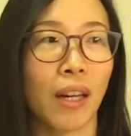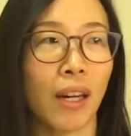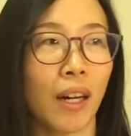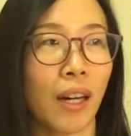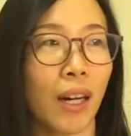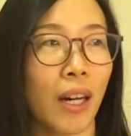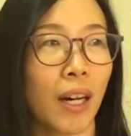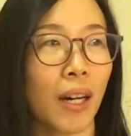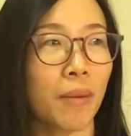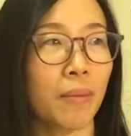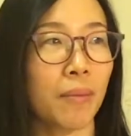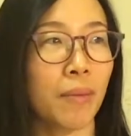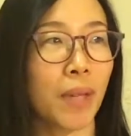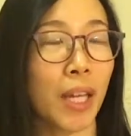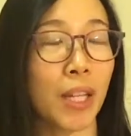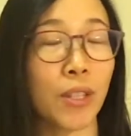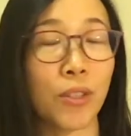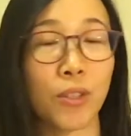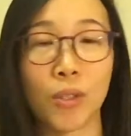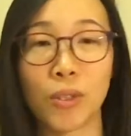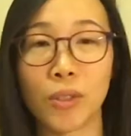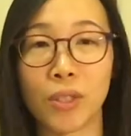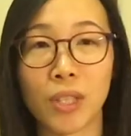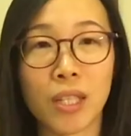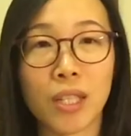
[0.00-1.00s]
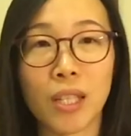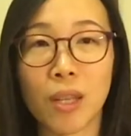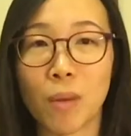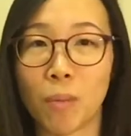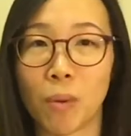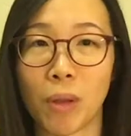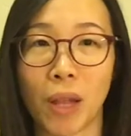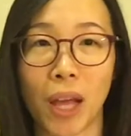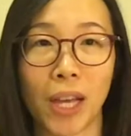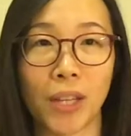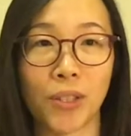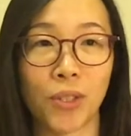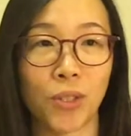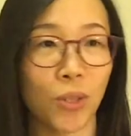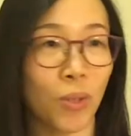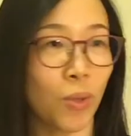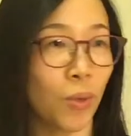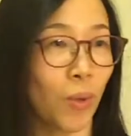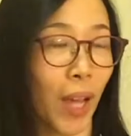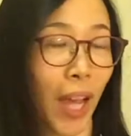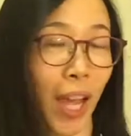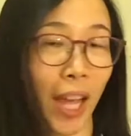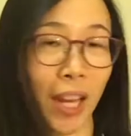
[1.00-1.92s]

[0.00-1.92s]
And so this applies to